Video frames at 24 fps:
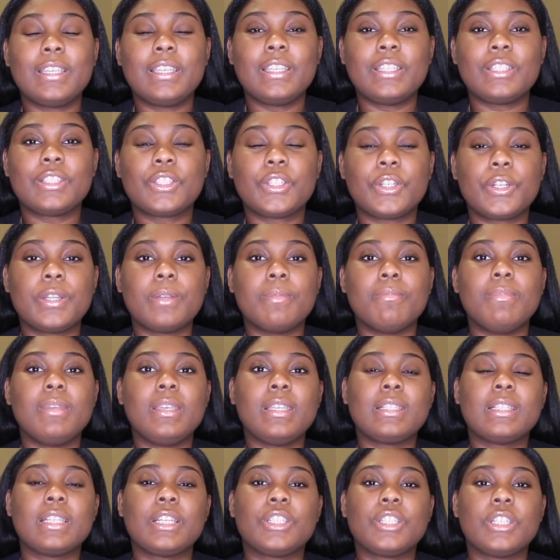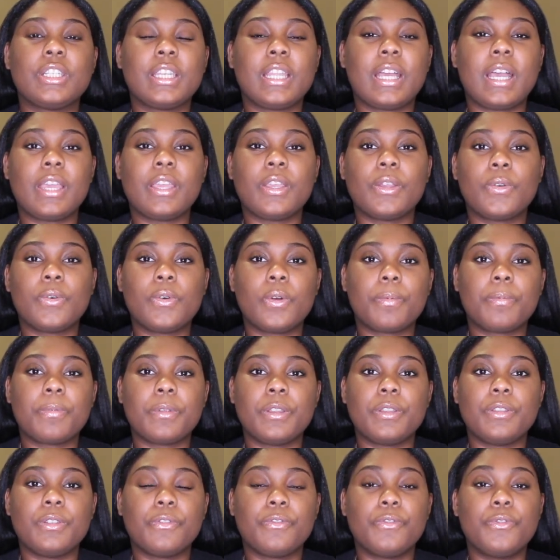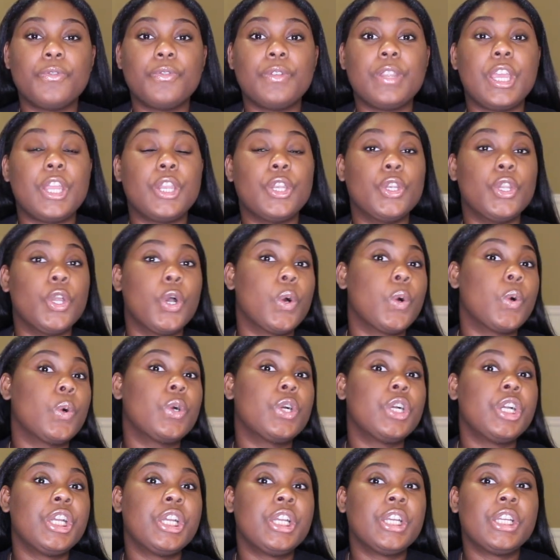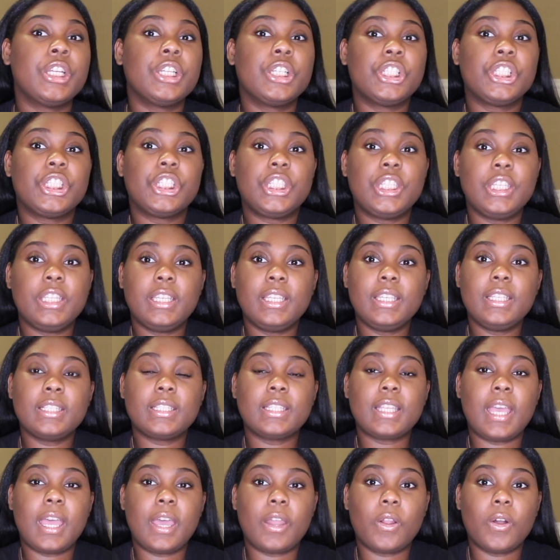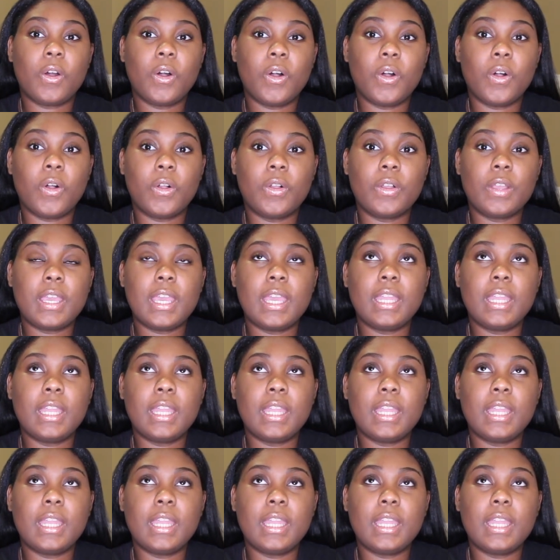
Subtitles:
certain meats that you're not incorporating in your food, and no cheese at all.